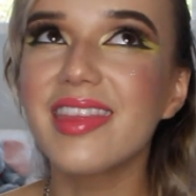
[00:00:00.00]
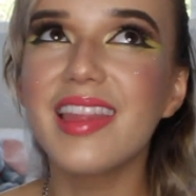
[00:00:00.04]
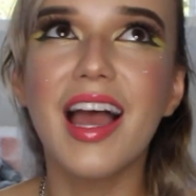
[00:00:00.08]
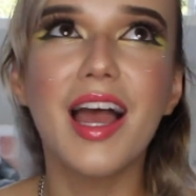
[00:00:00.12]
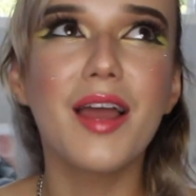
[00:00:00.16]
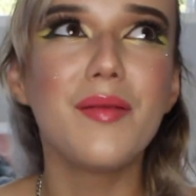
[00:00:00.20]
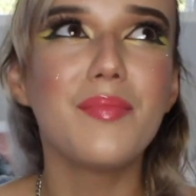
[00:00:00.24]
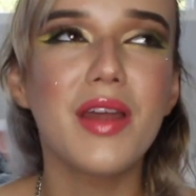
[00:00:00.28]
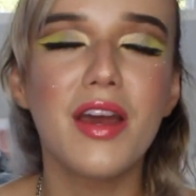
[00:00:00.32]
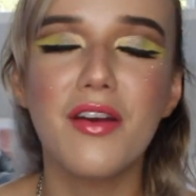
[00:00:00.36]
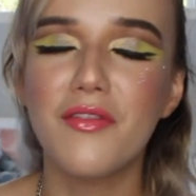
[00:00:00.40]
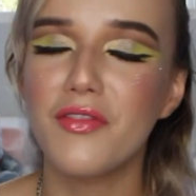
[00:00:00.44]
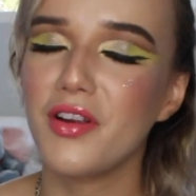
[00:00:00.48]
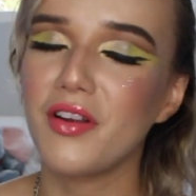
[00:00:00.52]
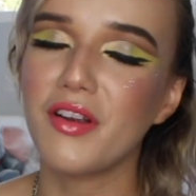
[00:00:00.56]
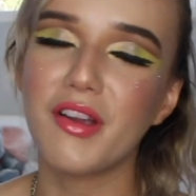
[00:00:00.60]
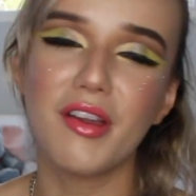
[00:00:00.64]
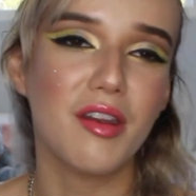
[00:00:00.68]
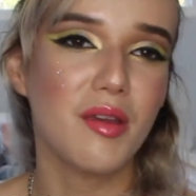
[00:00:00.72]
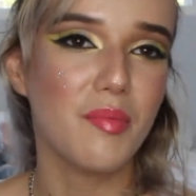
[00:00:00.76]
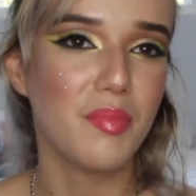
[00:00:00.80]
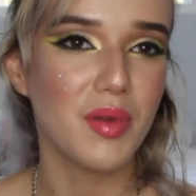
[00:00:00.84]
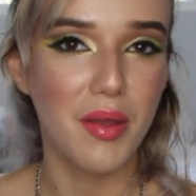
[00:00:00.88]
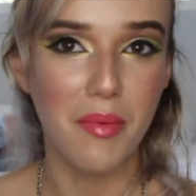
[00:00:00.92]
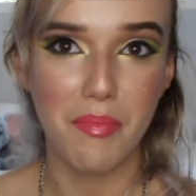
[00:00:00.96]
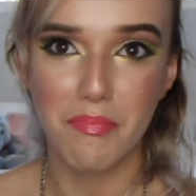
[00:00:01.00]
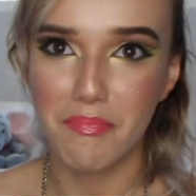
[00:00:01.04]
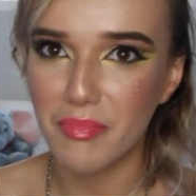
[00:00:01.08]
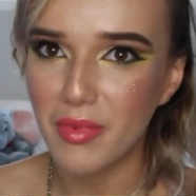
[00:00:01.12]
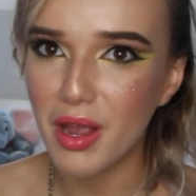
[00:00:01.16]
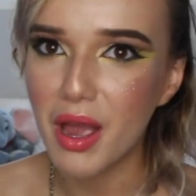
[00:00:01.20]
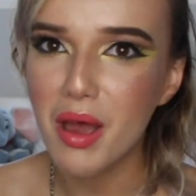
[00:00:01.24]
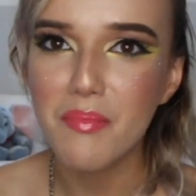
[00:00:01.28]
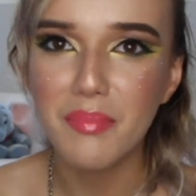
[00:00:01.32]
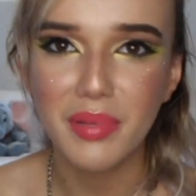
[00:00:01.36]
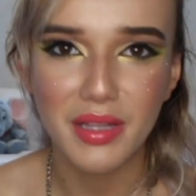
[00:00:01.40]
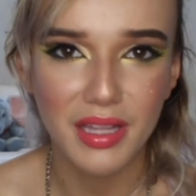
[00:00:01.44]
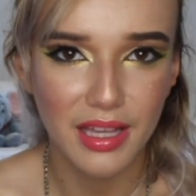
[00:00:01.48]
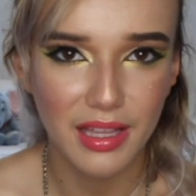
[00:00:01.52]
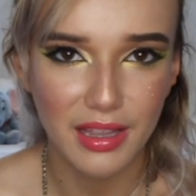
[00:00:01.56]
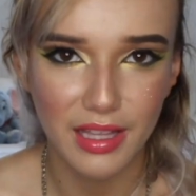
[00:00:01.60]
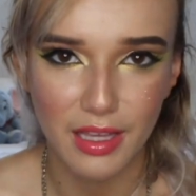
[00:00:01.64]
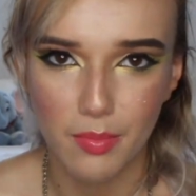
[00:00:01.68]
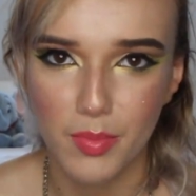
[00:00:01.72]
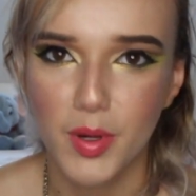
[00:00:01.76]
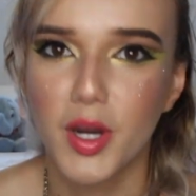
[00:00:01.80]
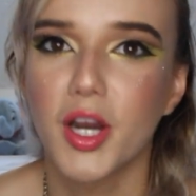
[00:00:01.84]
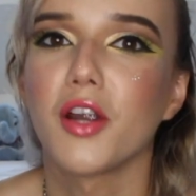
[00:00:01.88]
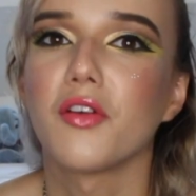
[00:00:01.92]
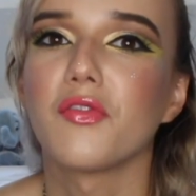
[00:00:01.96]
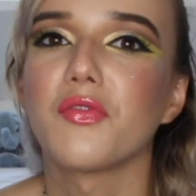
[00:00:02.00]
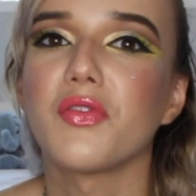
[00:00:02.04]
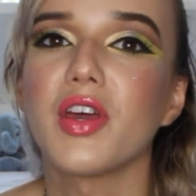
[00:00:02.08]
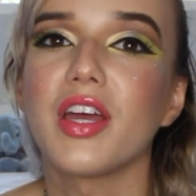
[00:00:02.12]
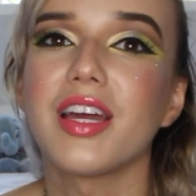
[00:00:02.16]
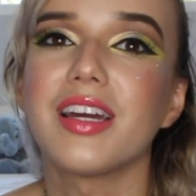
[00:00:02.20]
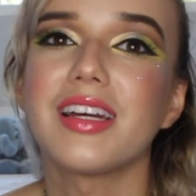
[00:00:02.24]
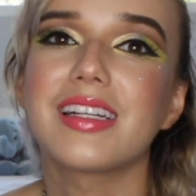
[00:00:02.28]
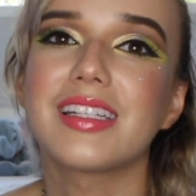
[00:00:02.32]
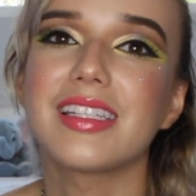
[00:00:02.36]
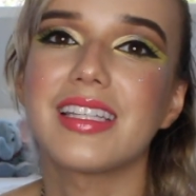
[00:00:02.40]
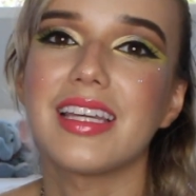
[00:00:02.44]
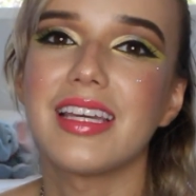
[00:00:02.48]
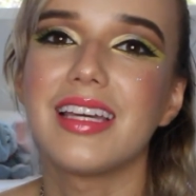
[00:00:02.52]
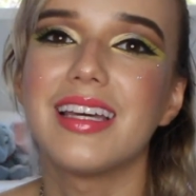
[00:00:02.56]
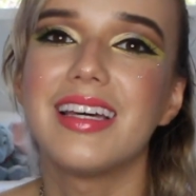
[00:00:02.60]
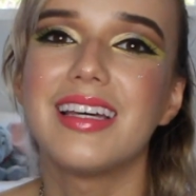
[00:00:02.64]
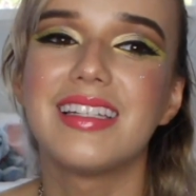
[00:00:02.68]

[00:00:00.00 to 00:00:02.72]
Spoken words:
I'm never gonna be completely perfect,